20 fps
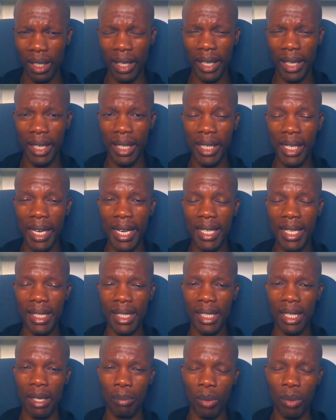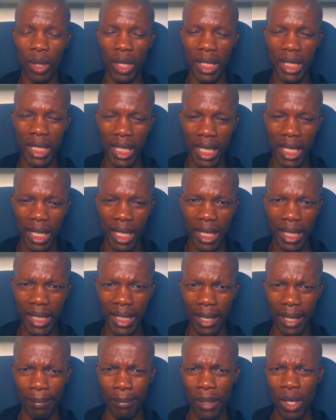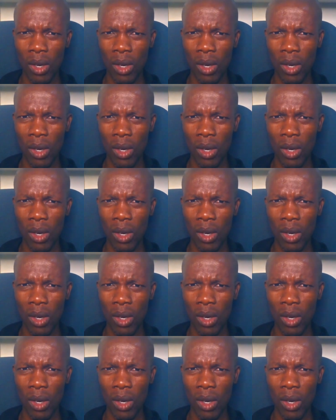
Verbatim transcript: and as a political leader,